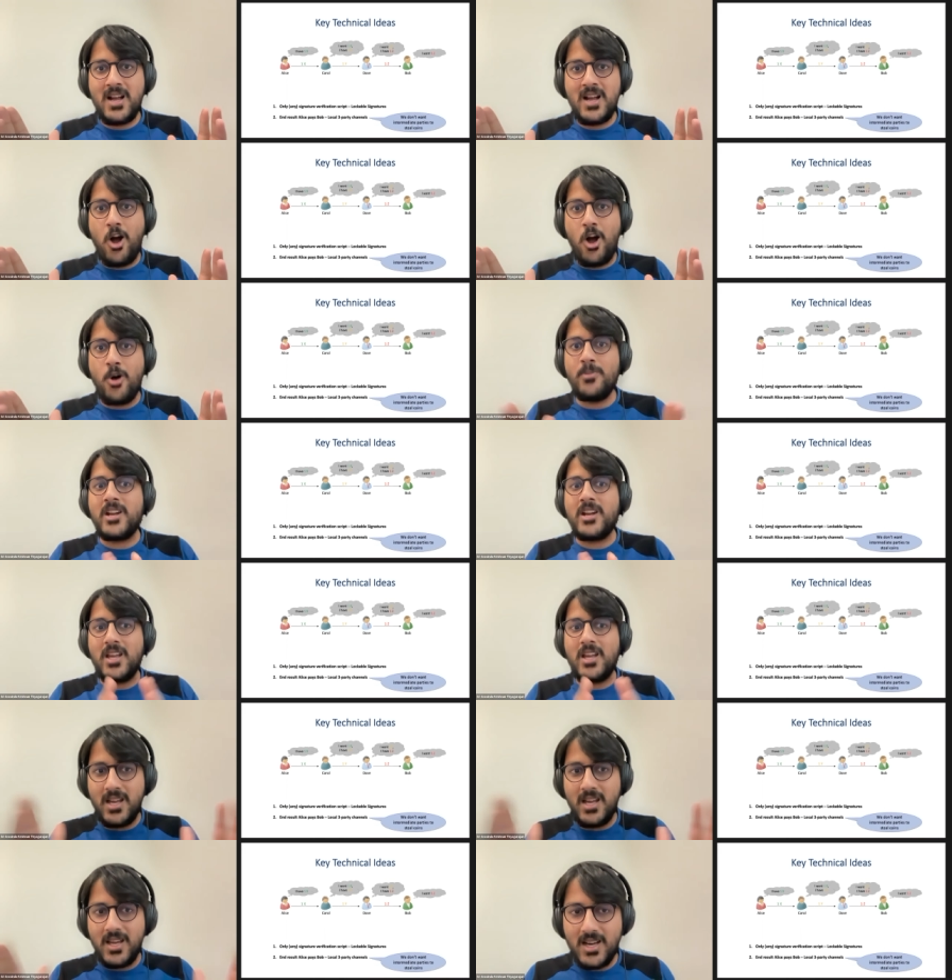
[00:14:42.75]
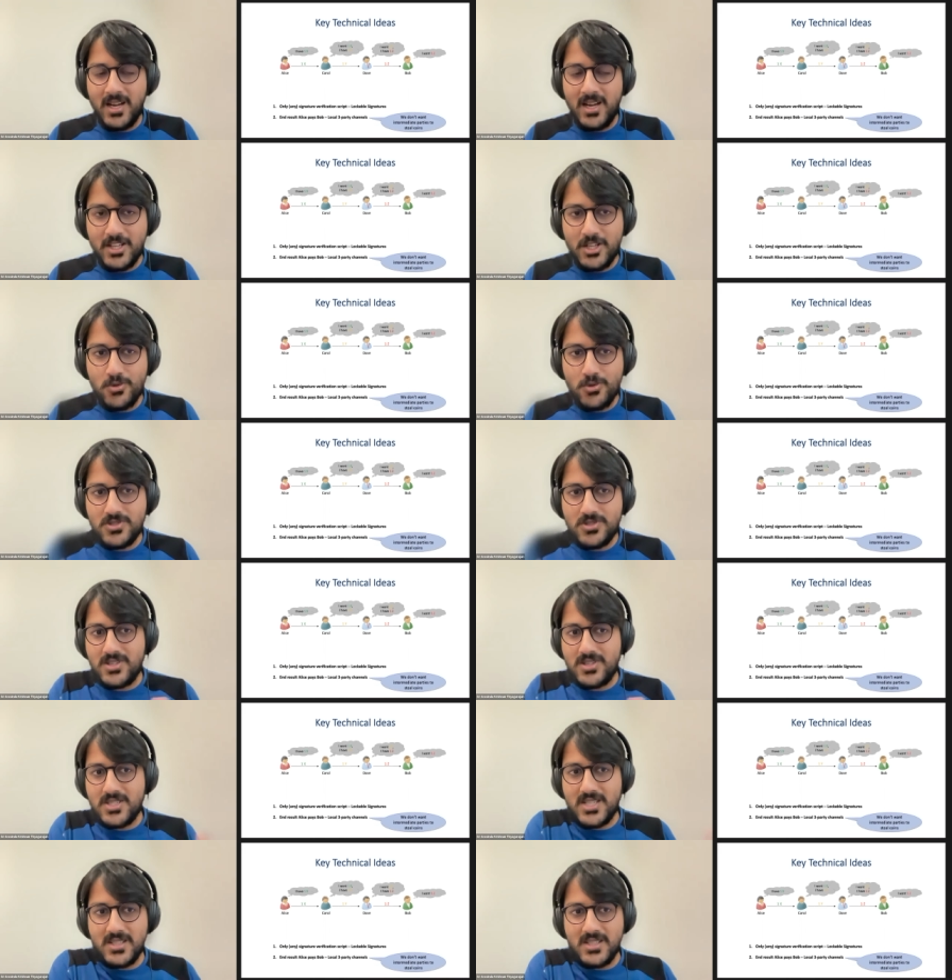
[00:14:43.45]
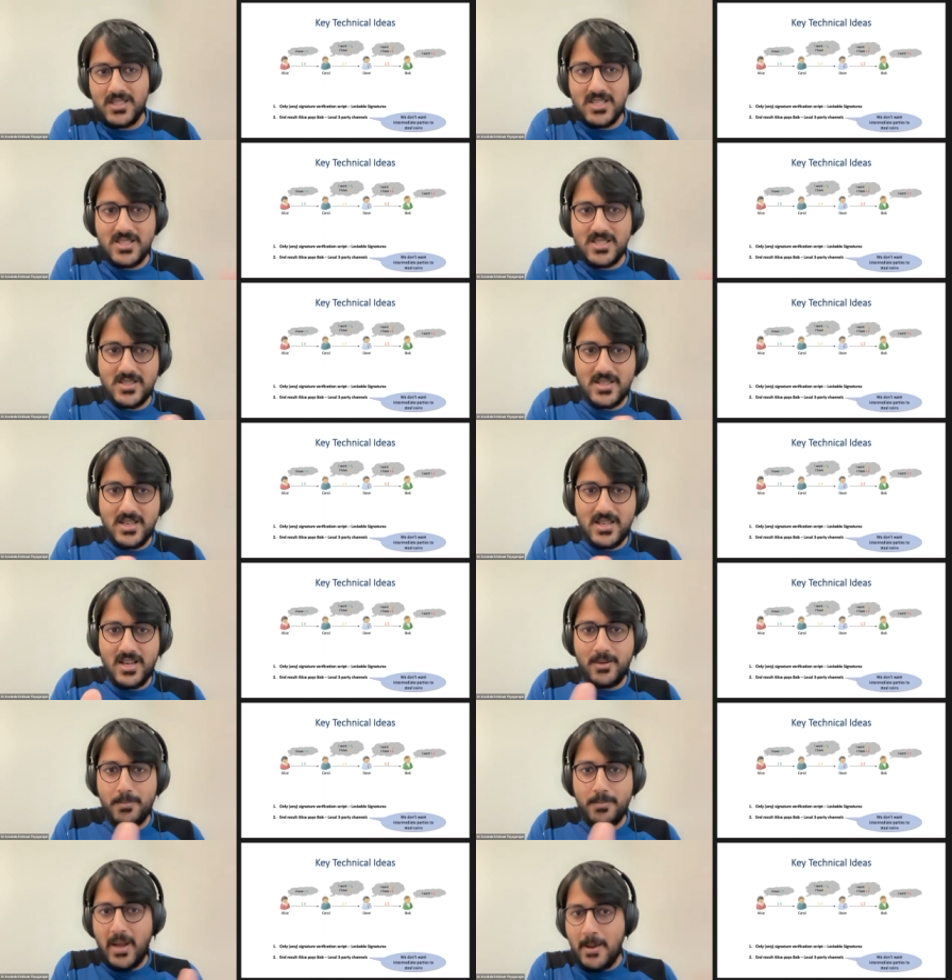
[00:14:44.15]
how many uh, users in this
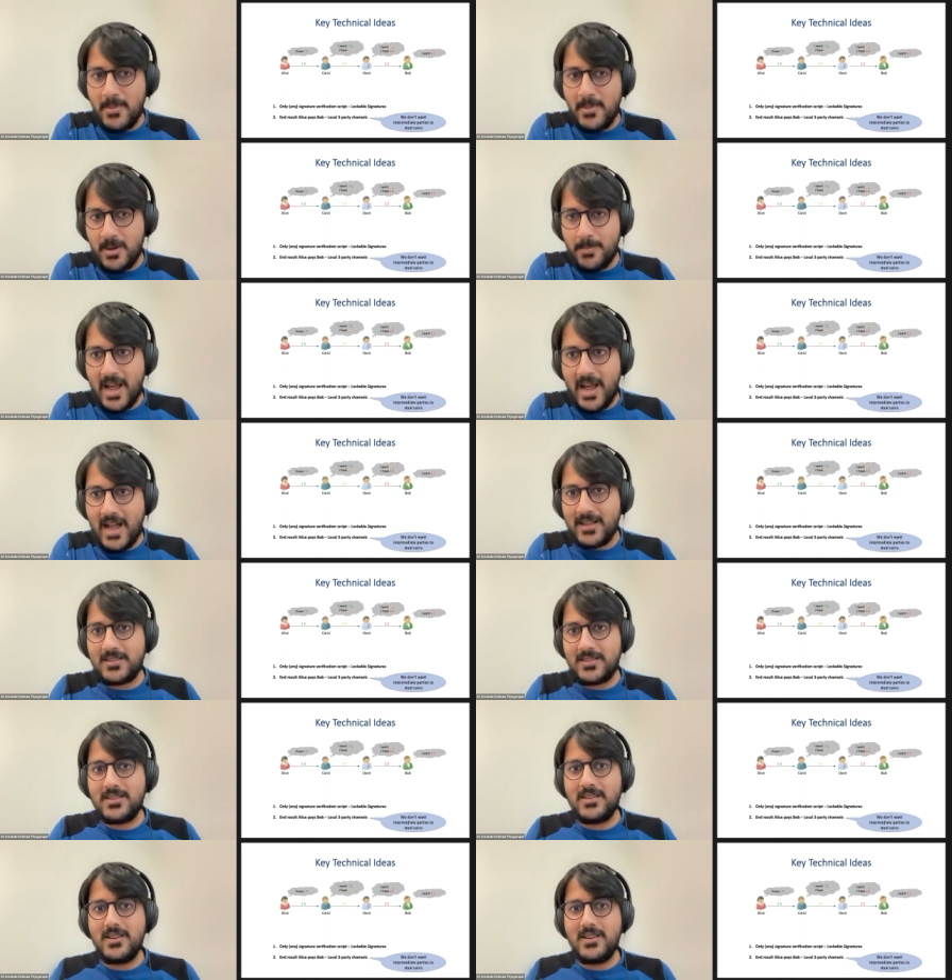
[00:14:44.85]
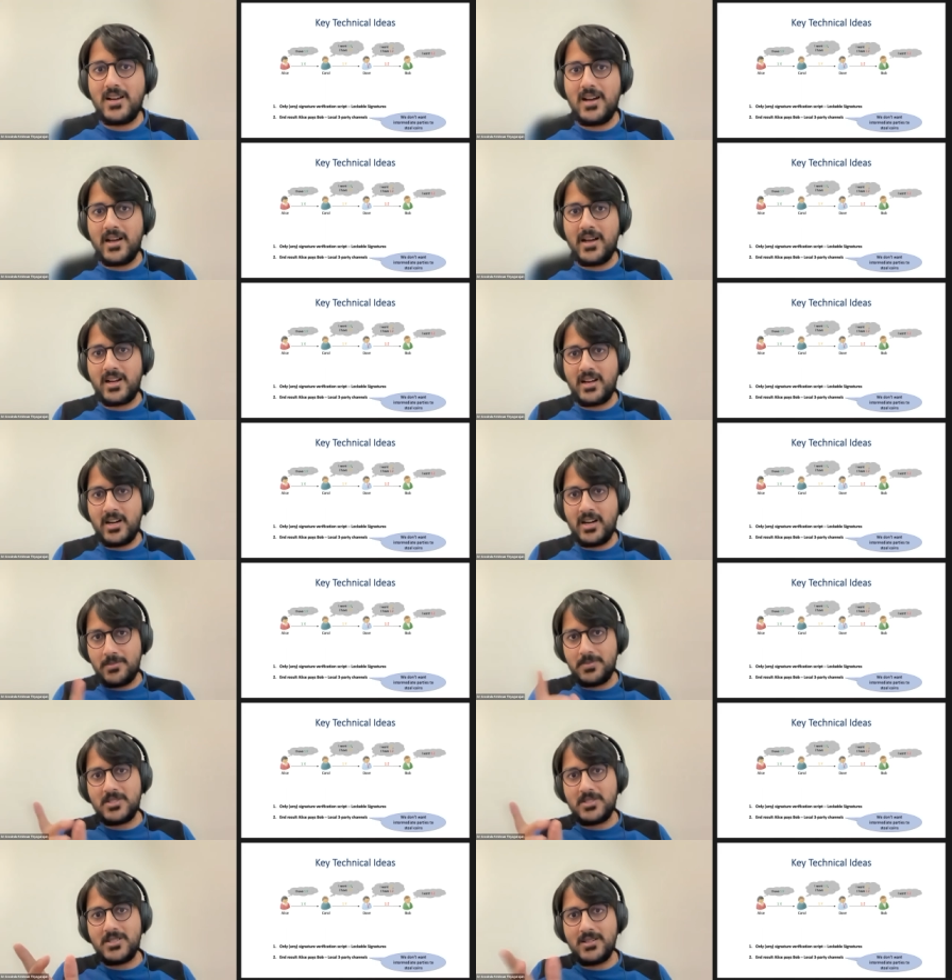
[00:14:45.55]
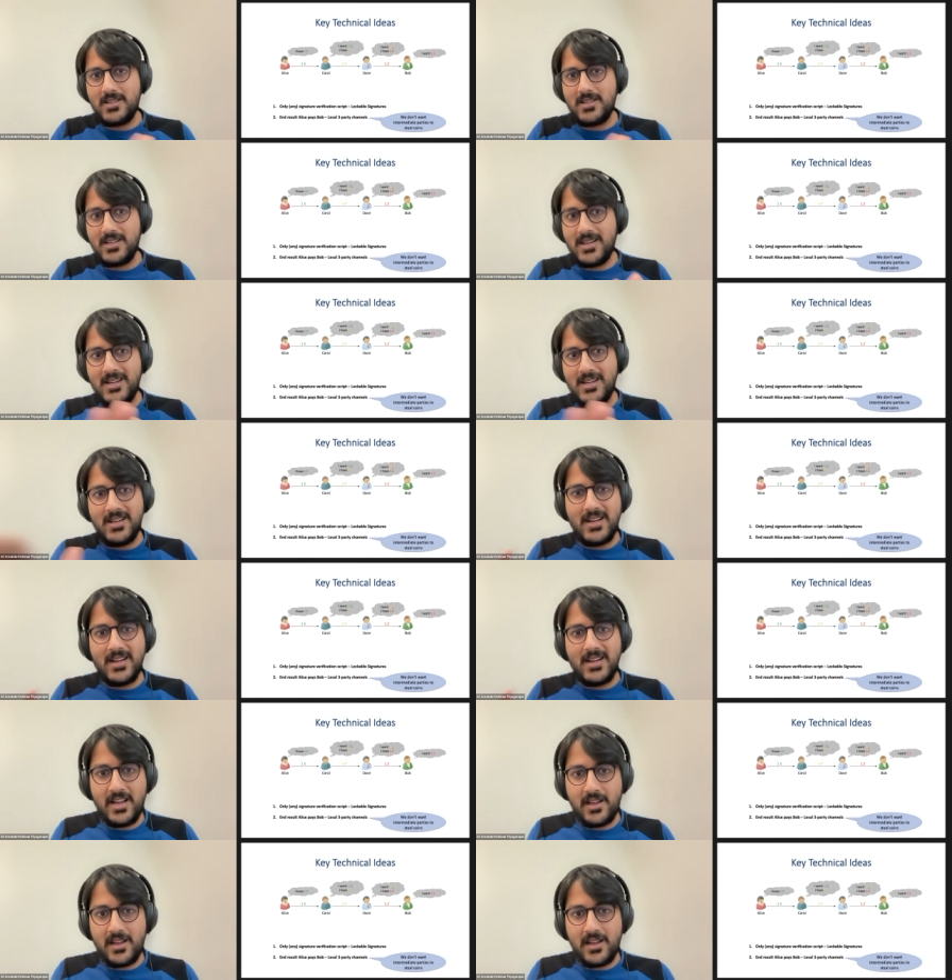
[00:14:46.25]
uh, payment path are corrupt uh,
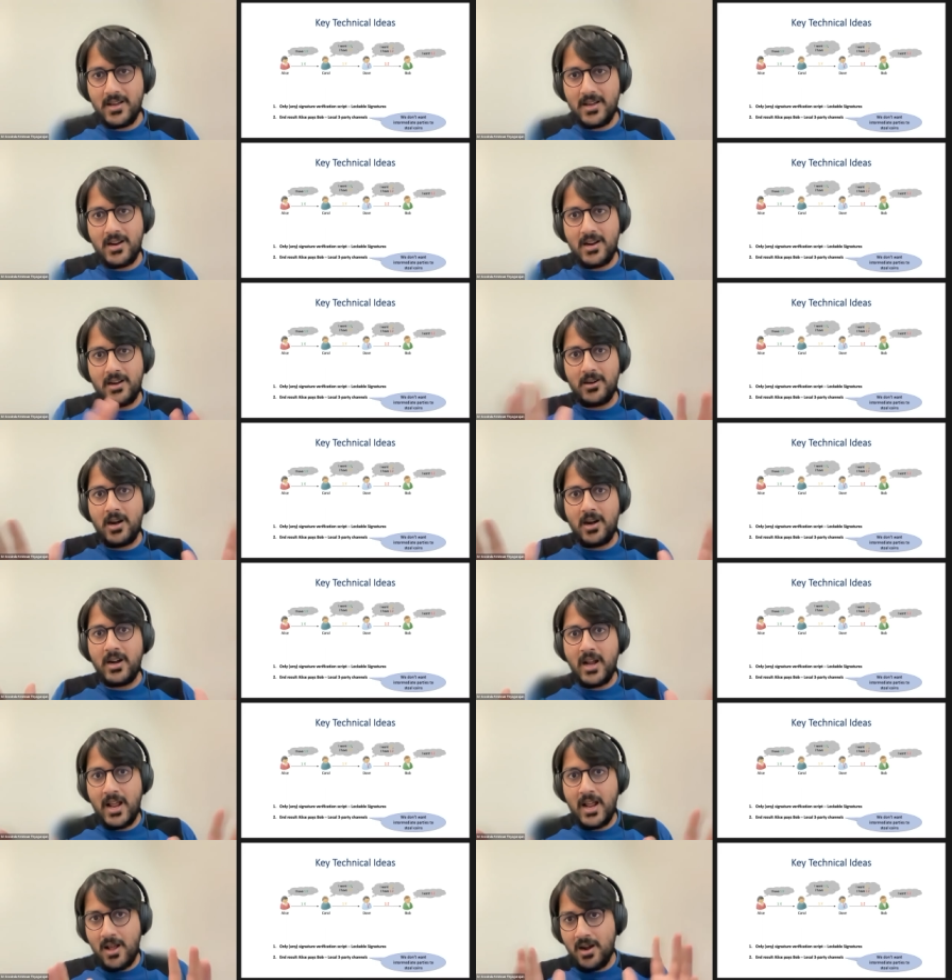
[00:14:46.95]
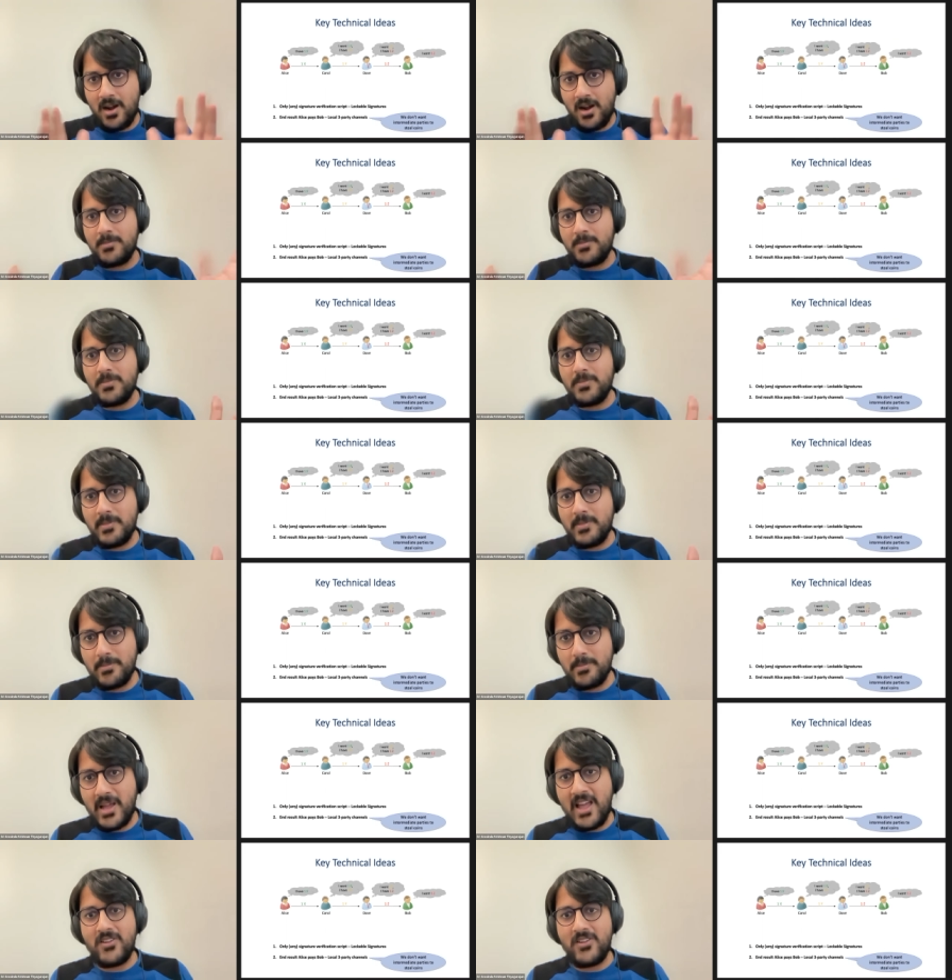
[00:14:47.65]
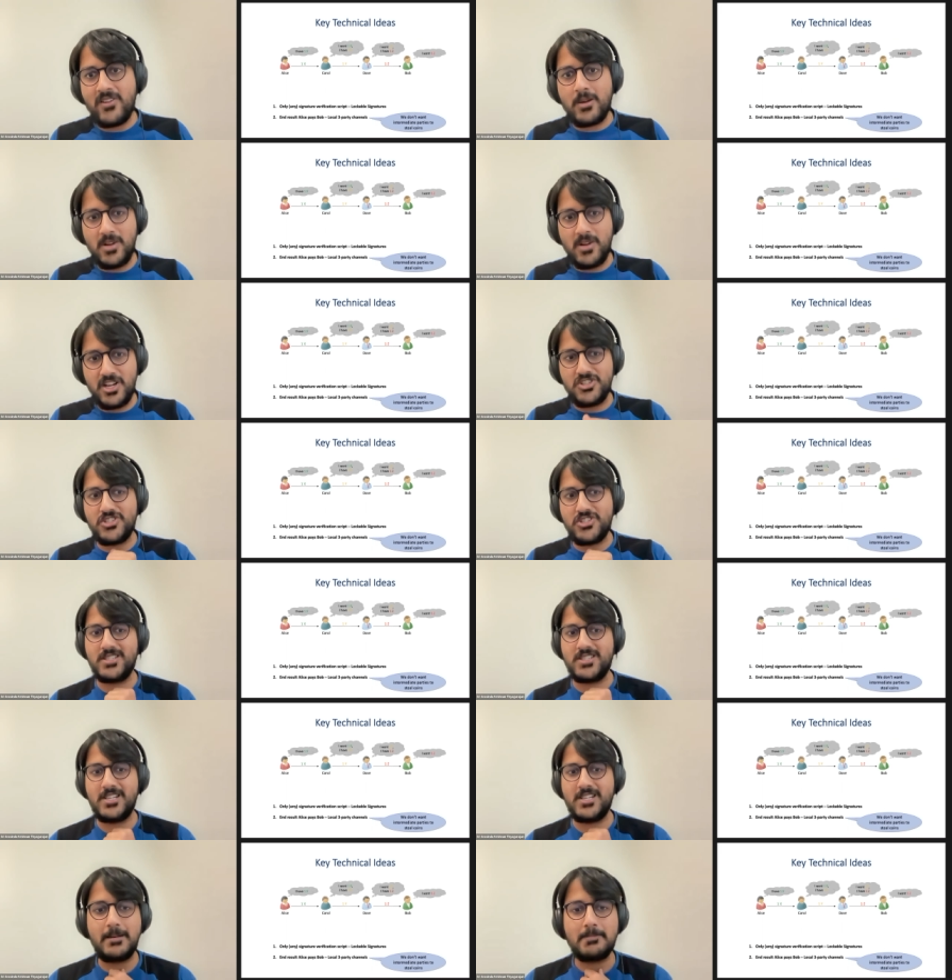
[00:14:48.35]
uh, are, and are behaving
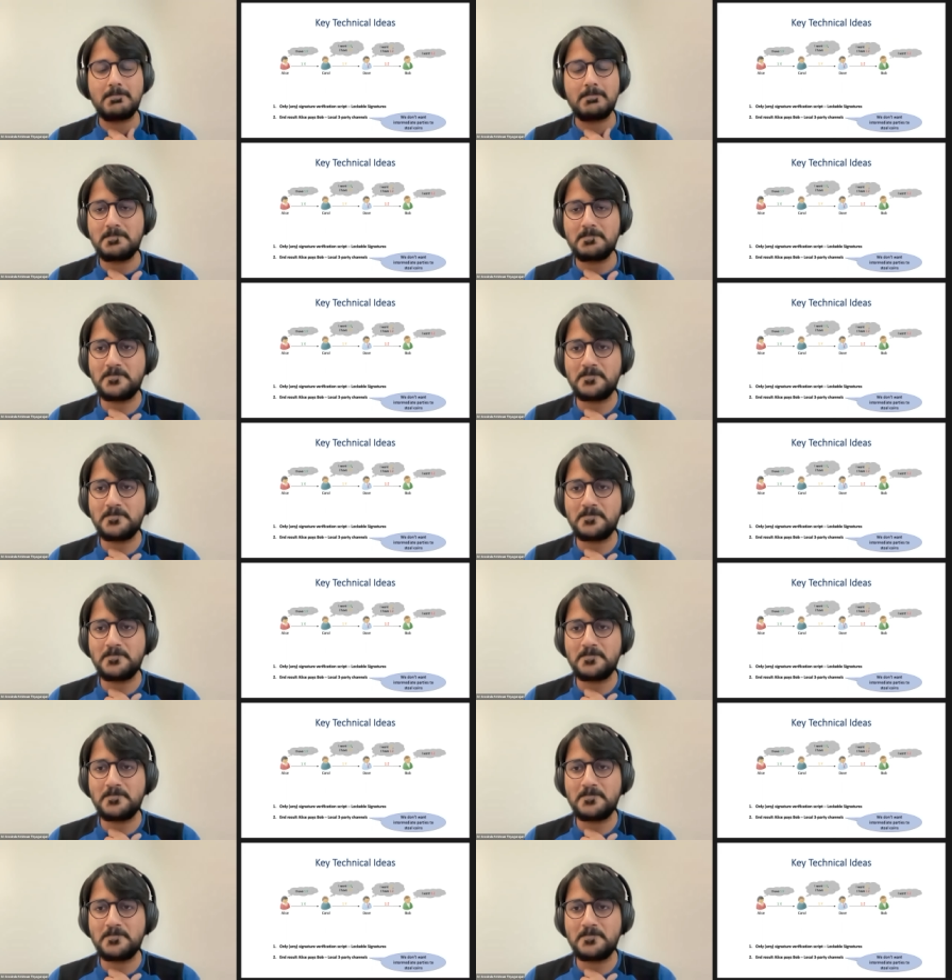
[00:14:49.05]
maliciously.